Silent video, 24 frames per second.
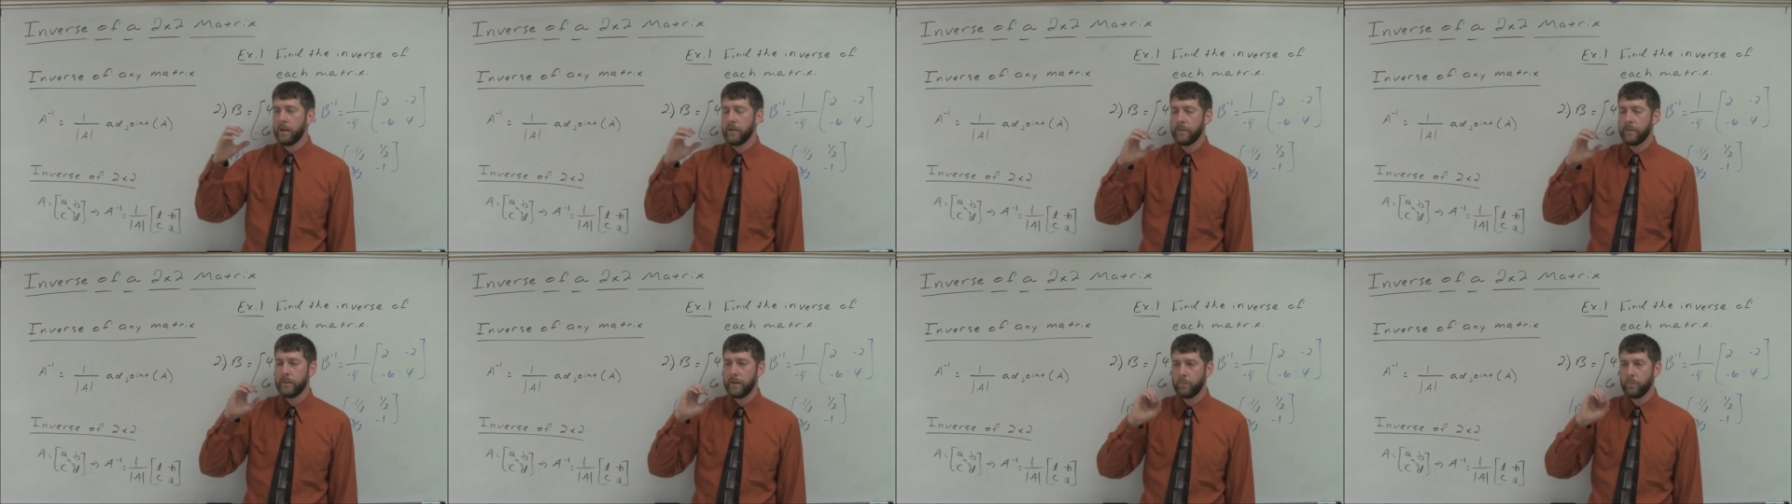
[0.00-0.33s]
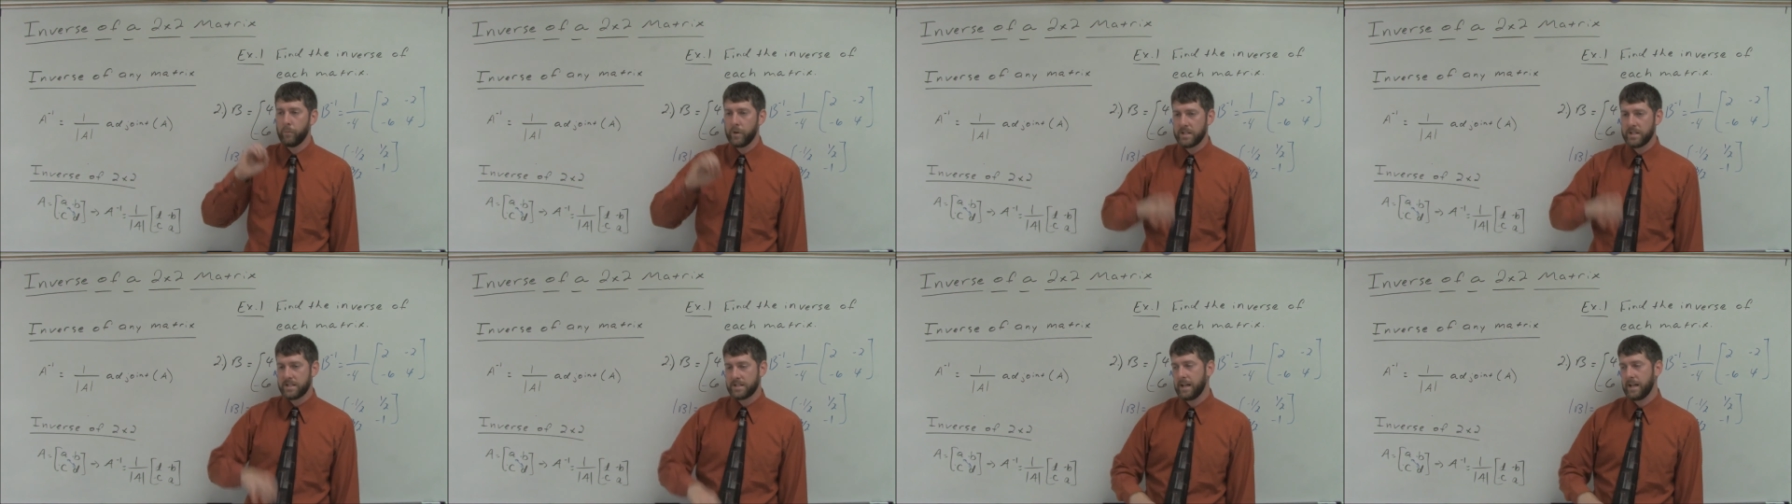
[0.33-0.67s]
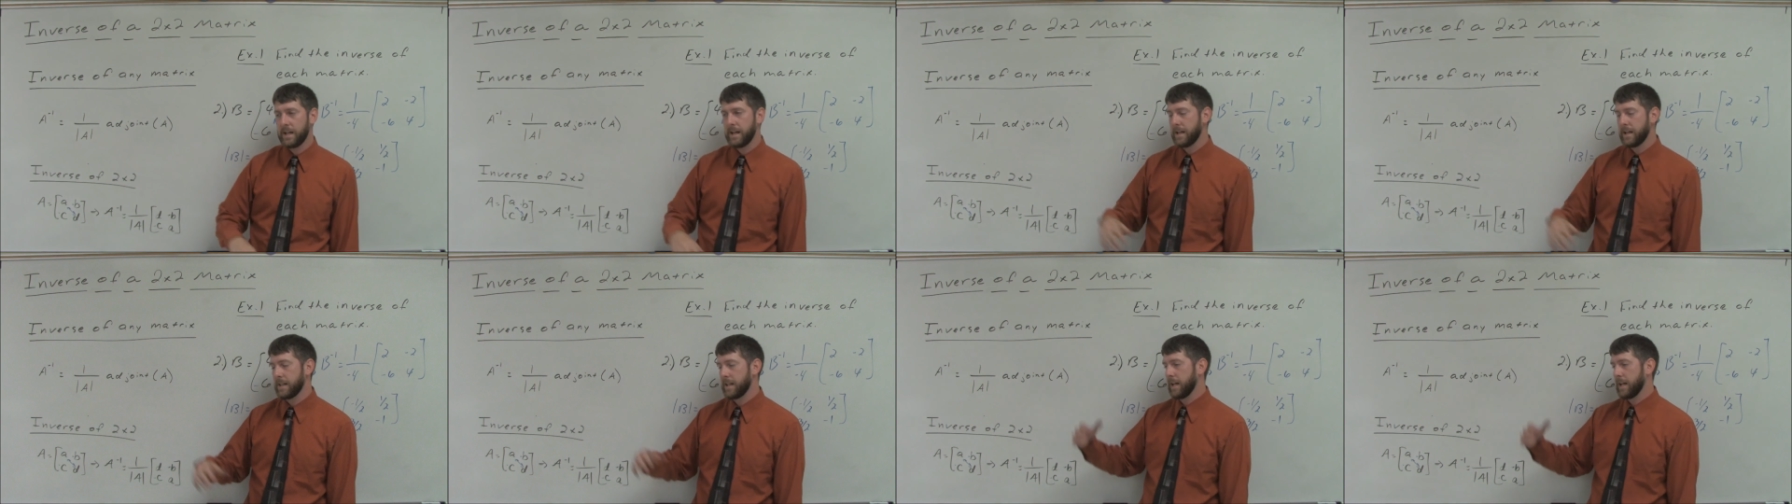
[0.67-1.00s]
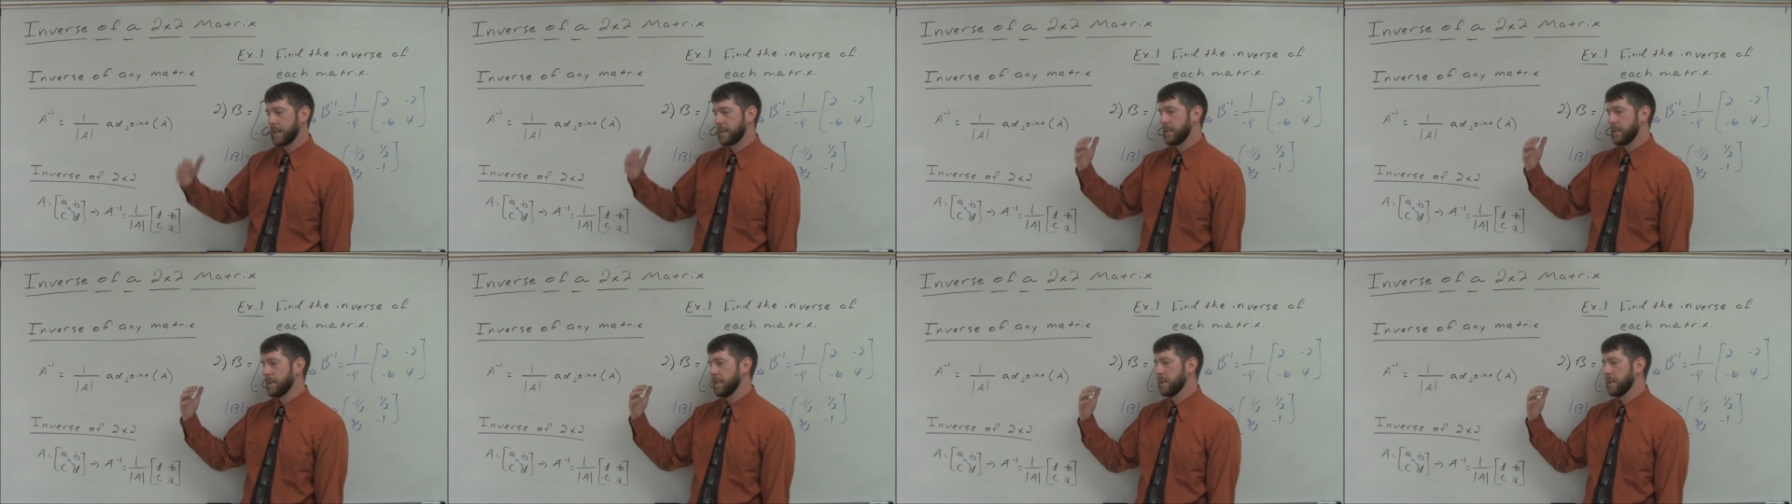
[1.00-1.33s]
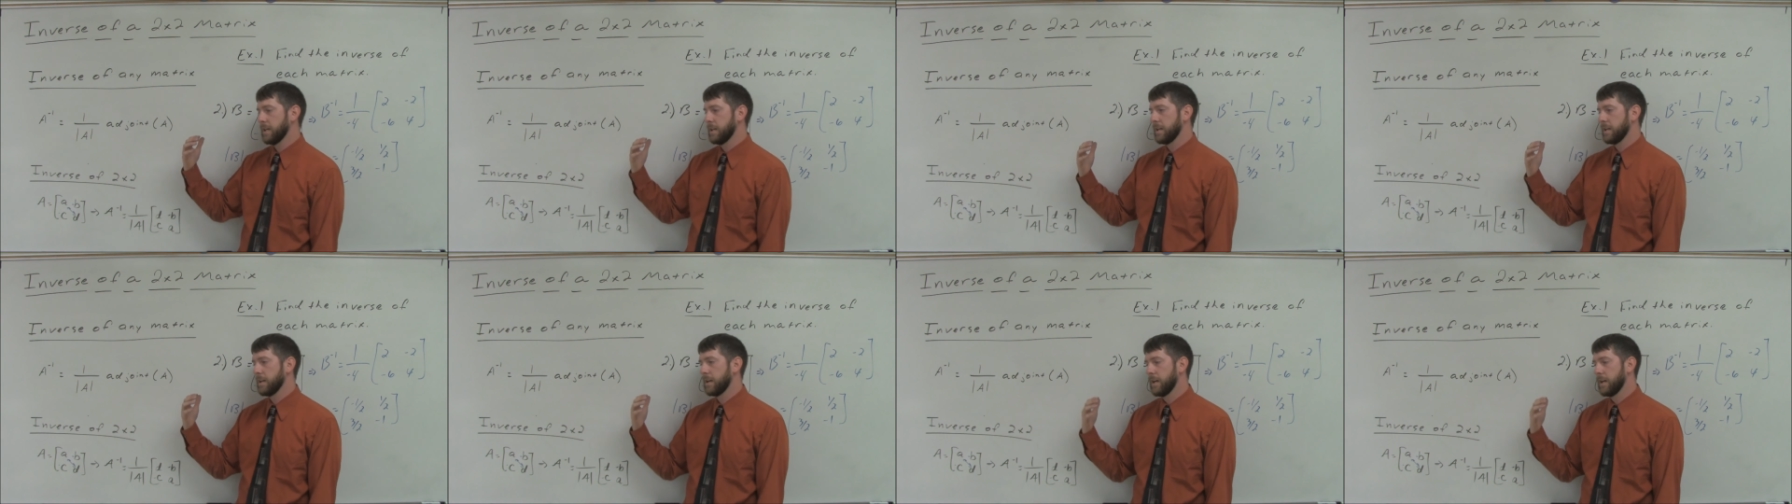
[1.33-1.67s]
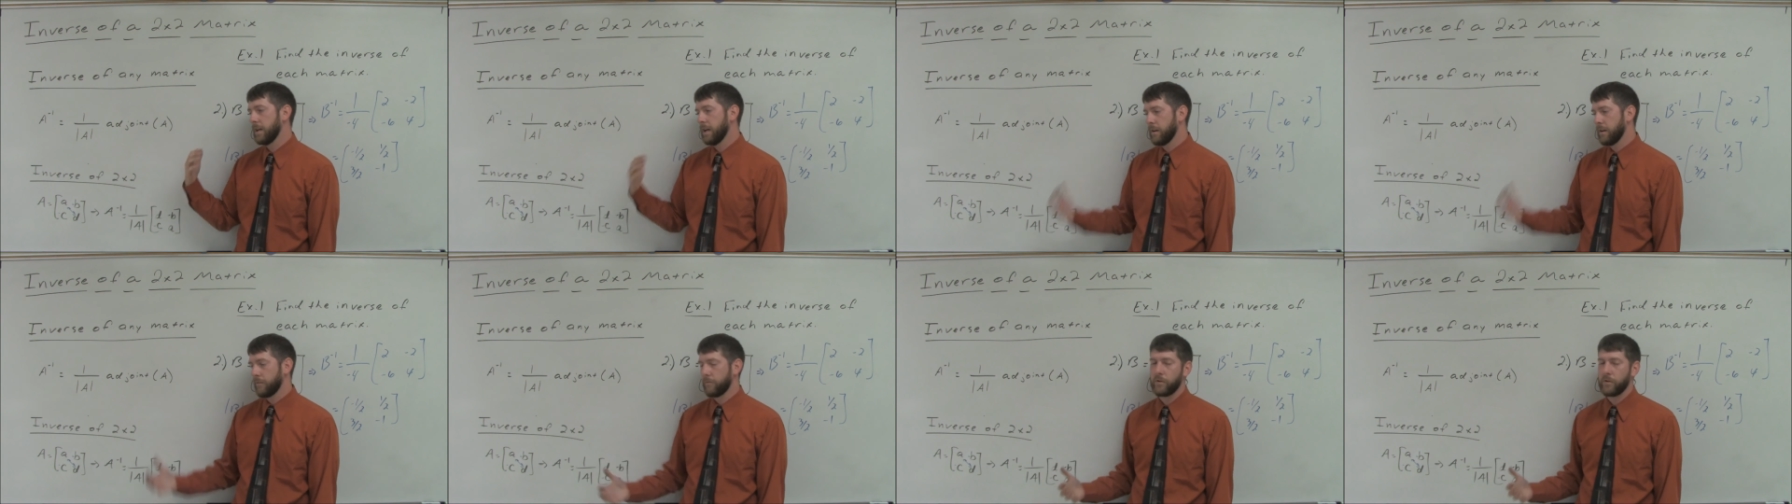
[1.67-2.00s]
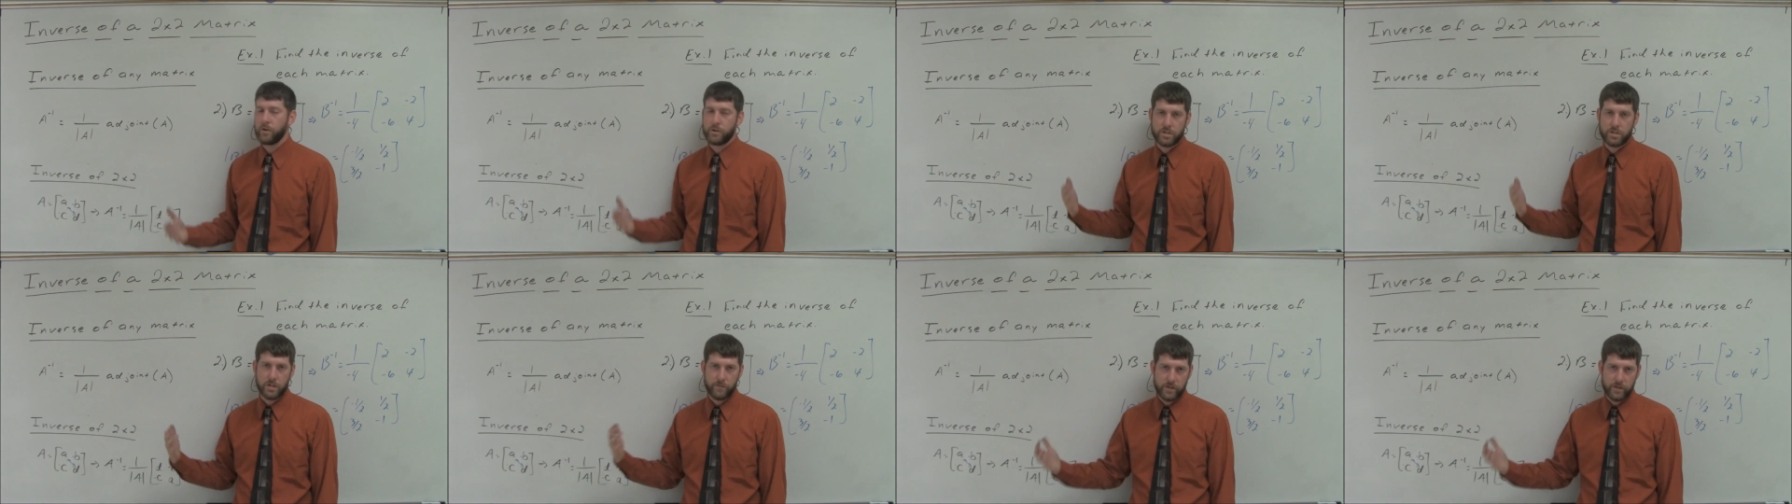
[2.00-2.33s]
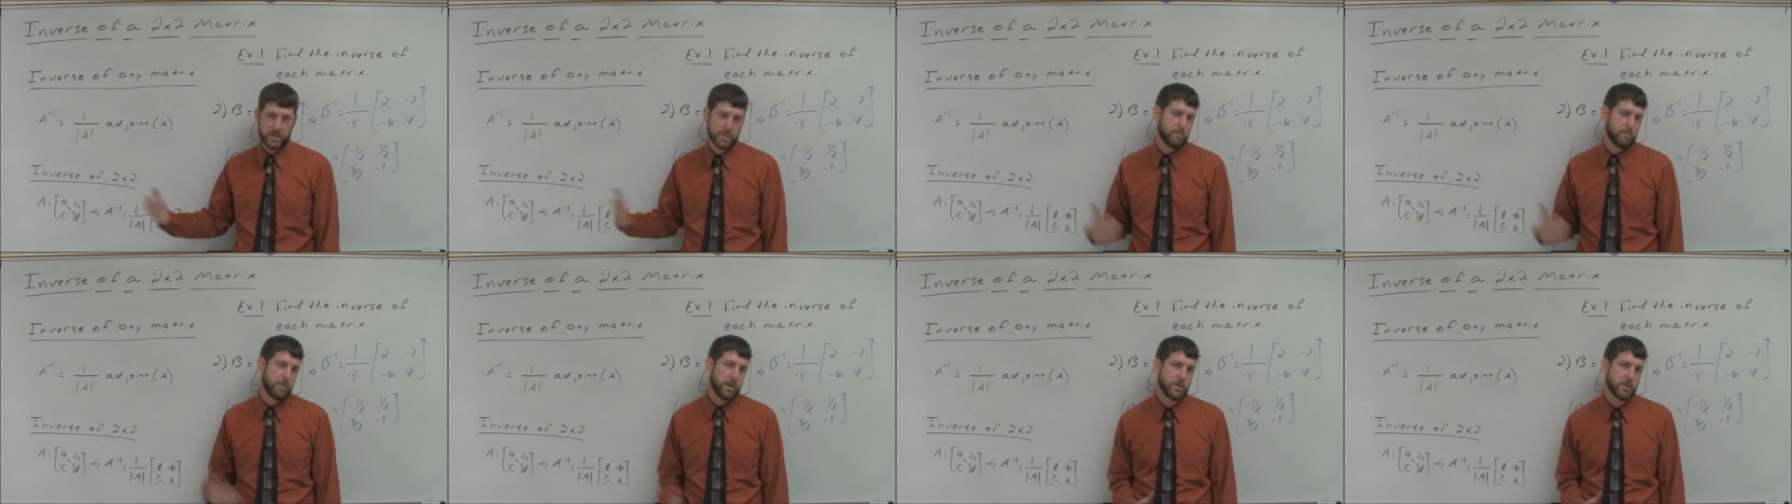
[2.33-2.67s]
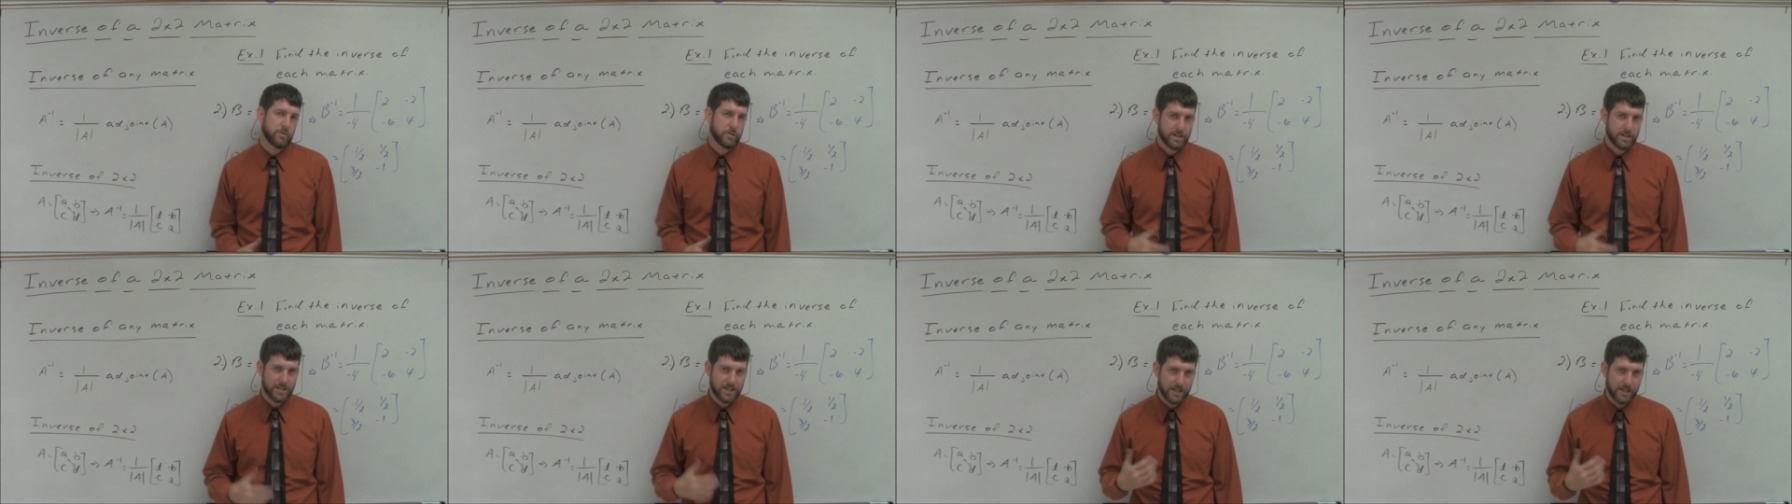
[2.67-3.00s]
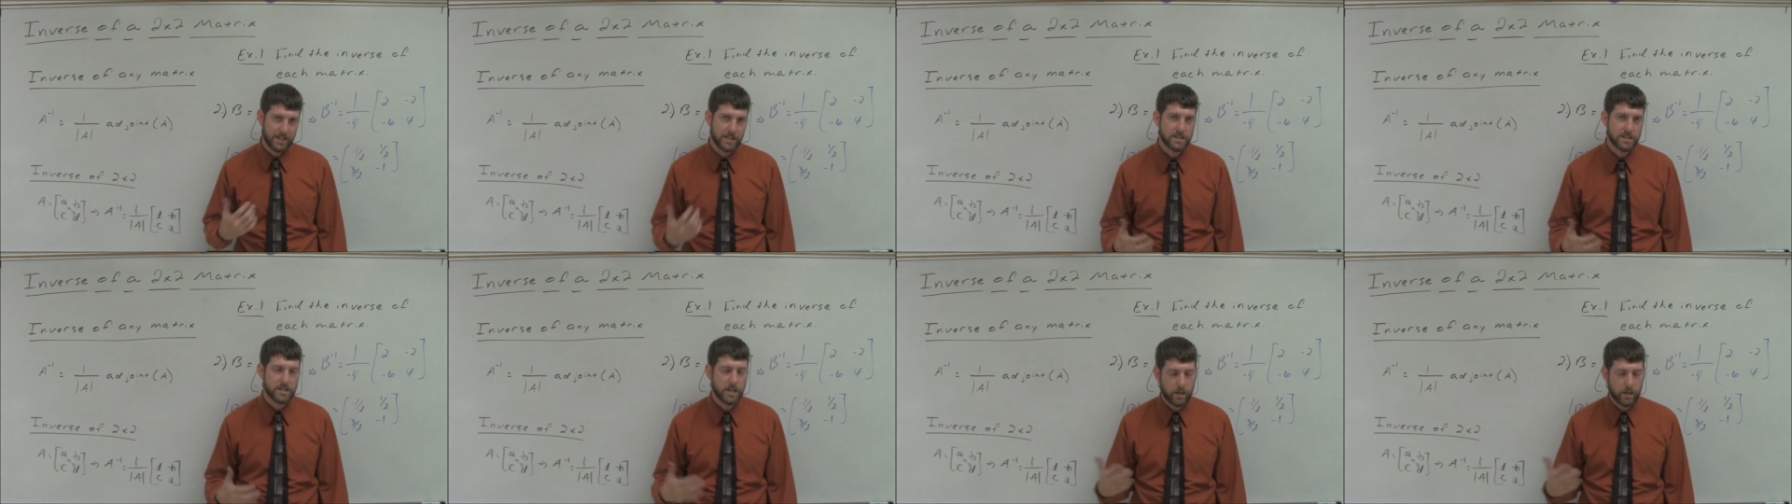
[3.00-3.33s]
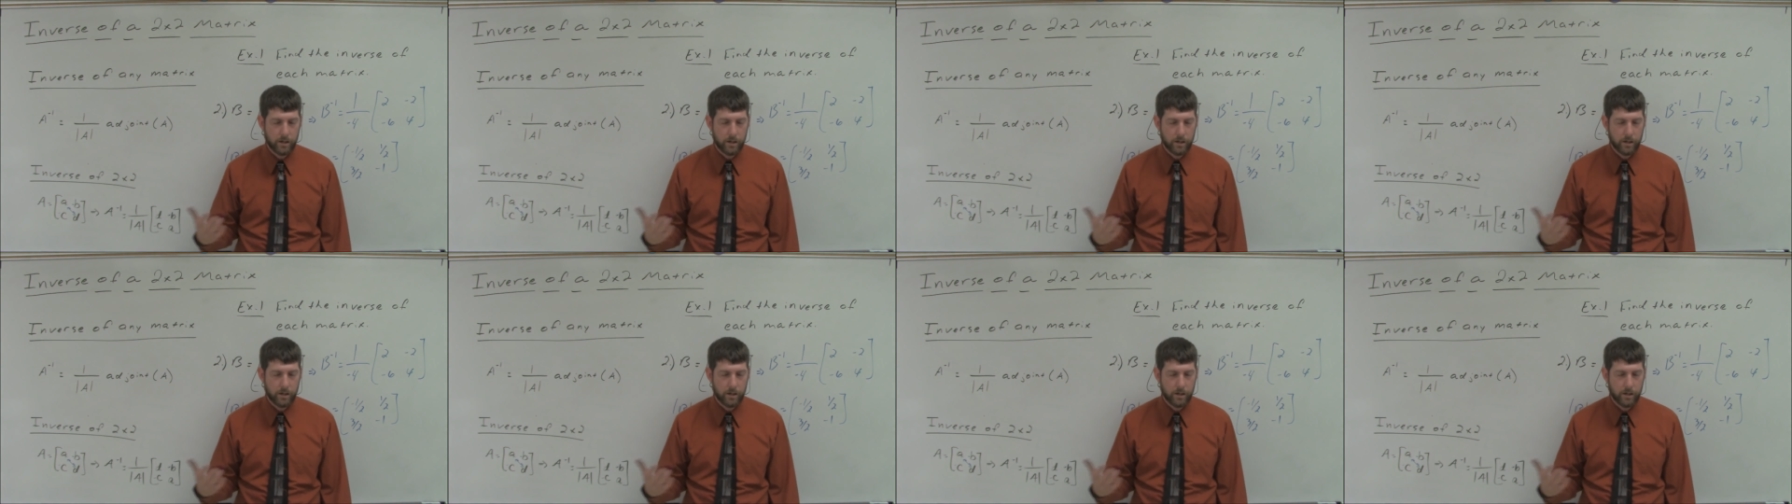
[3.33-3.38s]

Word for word: then we say that the inverse of this matrix is